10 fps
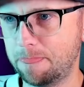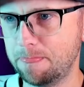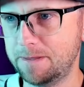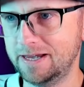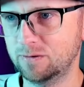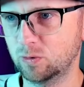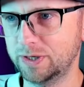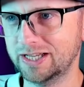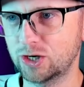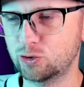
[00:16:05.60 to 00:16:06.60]
then we're
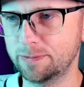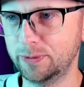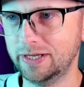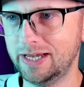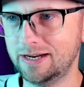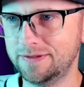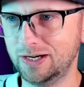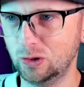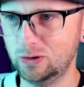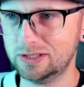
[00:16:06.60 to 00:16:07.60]
probably gonna triple in, and then
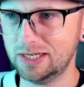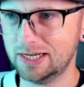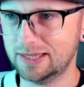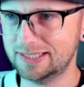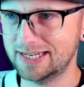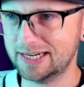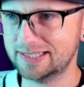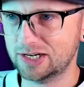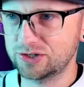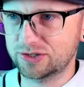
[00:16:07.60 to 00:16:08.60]
it looks like this next
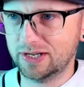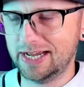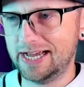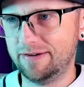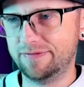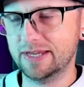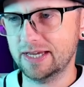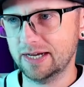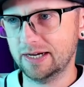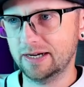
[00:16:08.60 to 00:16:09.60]
section is gonna have
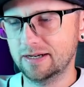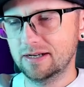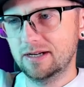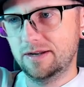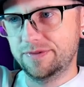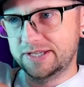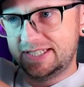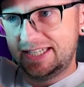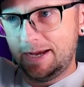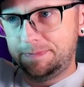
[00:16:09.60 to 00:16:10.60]
the
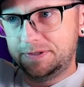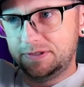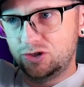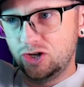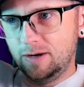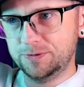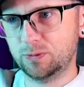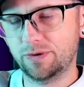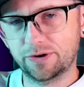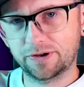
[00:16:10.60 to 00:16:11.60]
stepped jumps
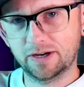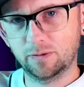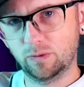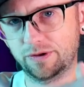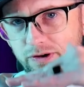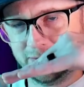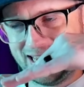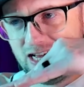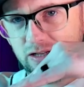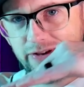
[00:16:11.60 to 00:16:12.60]
where they're gonna
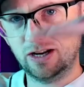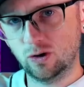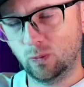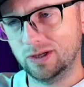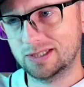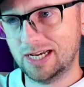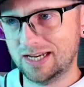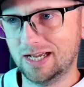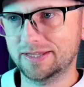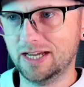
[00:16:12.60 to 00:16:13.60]
be elevated on one side and
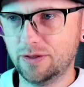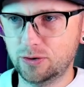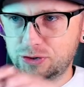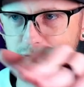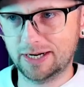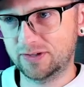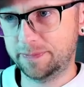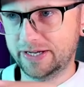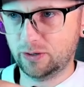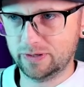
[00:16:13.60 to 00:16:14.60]
not the other, so you're gonna have to
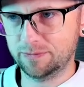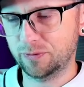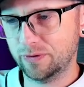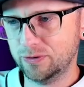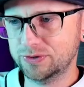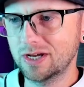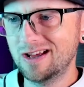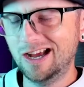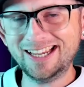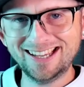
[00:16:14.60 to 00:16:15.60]
pick your rhythm through those.
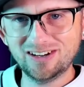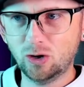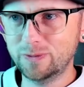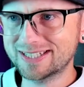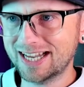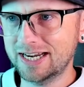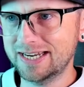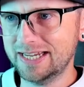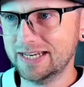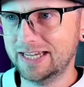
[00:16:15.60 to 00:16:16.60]
Again, always kind of
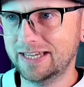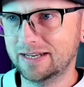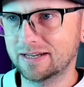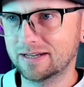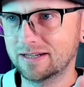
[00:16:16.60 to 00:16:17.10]
neat in